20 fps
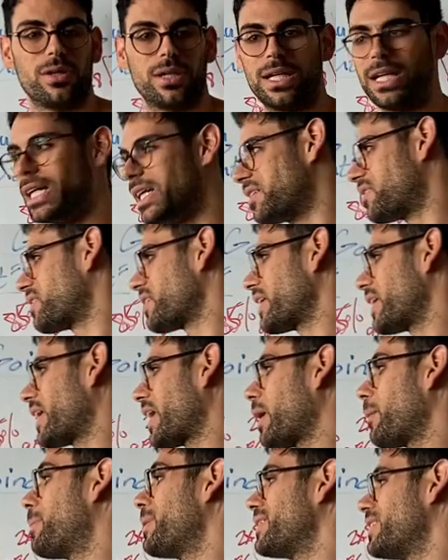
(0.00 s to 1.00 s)
It's a
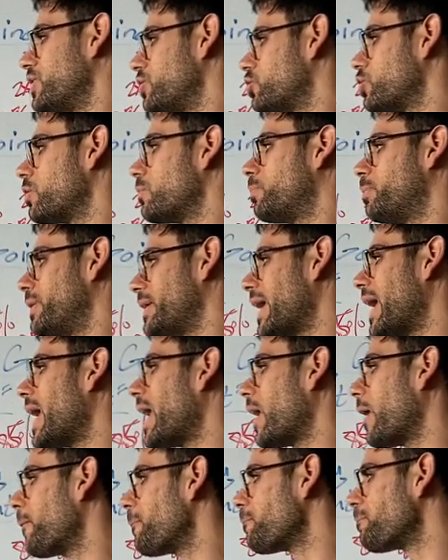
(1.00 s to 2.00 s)
repetition
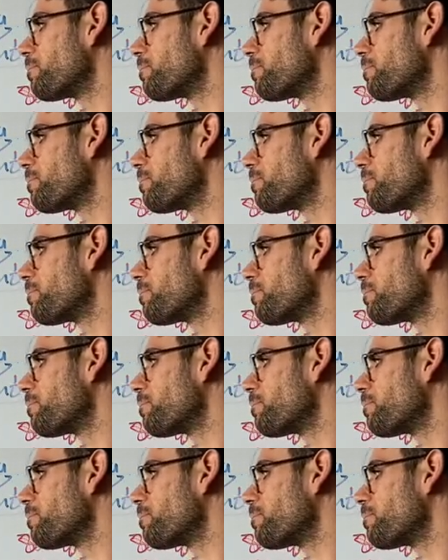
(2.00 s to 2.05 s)
PR.